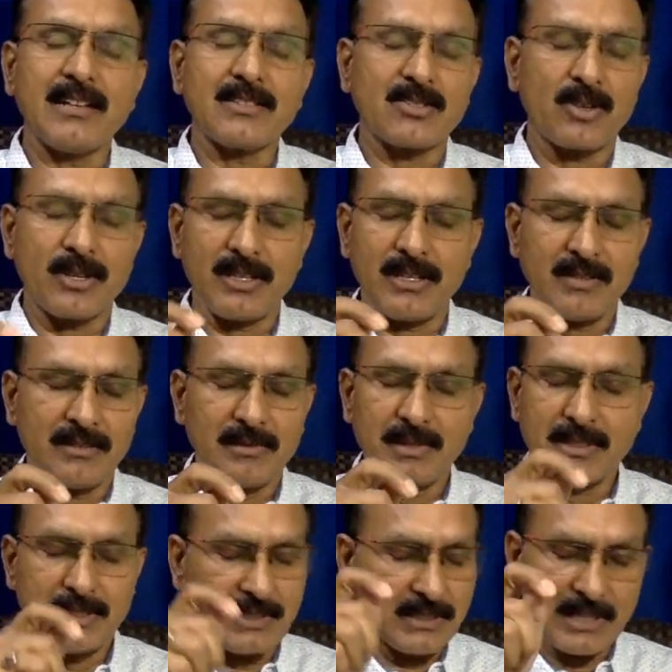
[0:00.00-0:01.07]
Sorry,
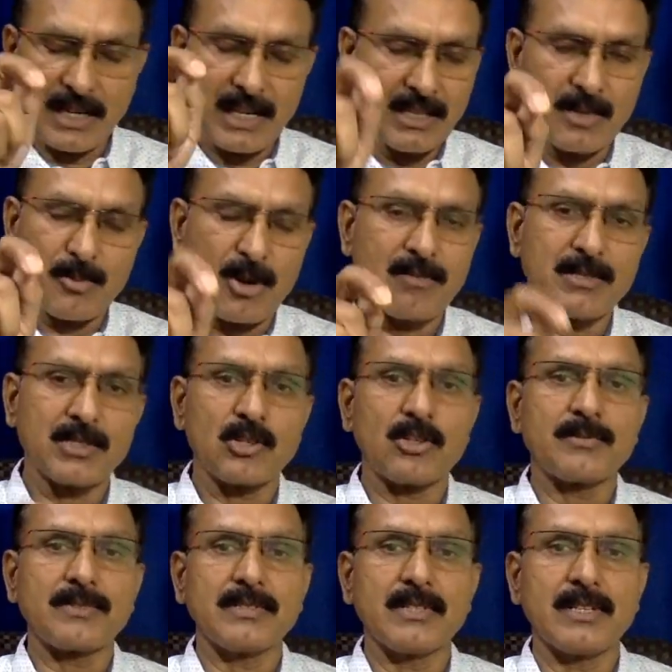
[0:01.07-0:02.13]
it is again the provision of
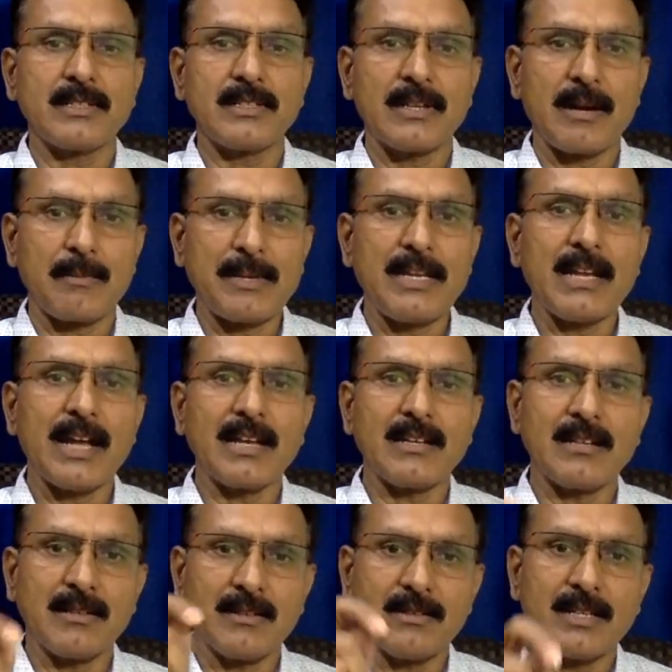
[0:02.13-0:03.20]
appeal, and
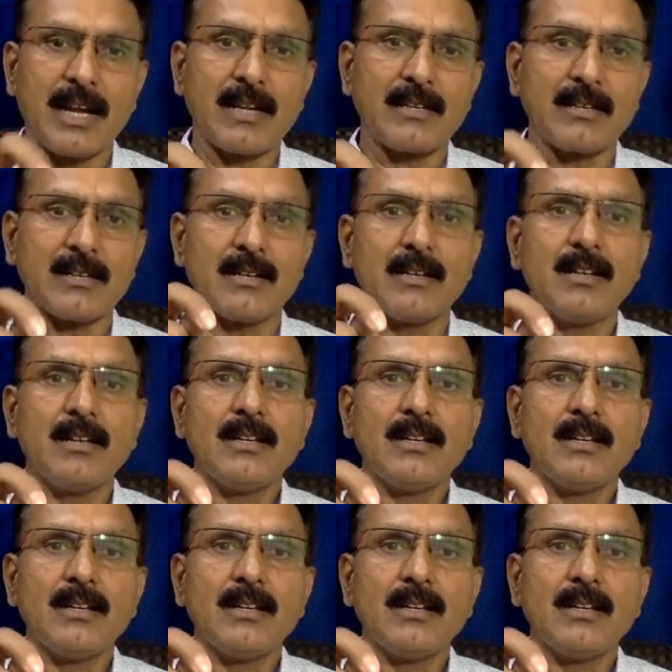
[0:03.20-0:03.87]
that